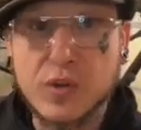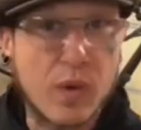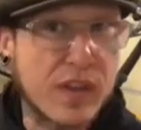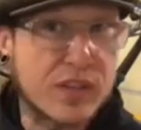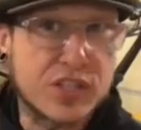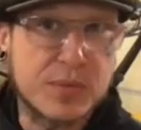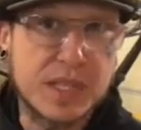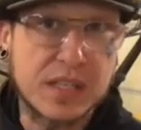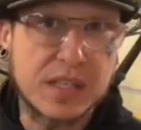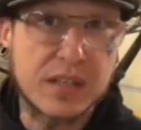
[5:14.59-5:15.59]
The weather should be
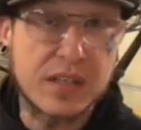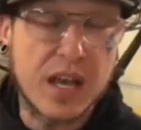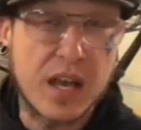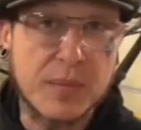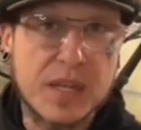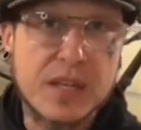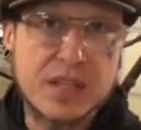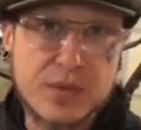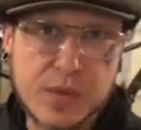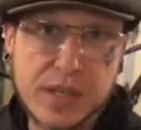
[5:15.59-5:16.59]
cleared up,
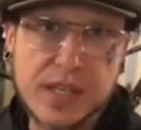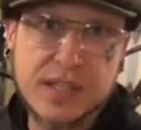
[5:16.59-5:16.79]
so we're going